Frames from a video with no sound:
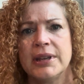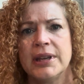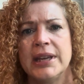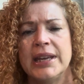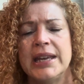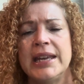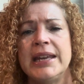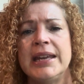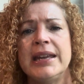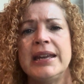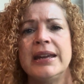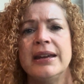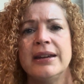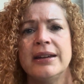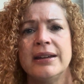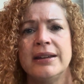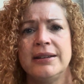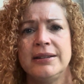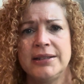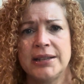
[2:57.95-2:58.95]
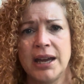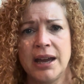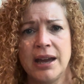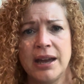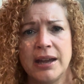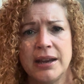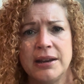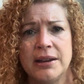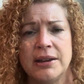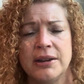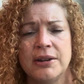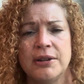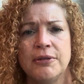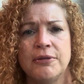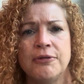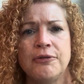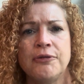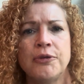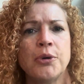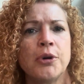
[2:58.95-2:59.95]
He died
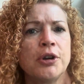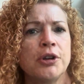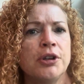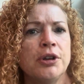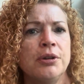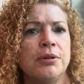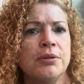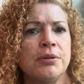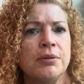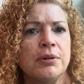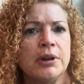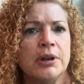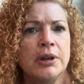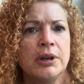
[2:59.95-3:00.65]
for you.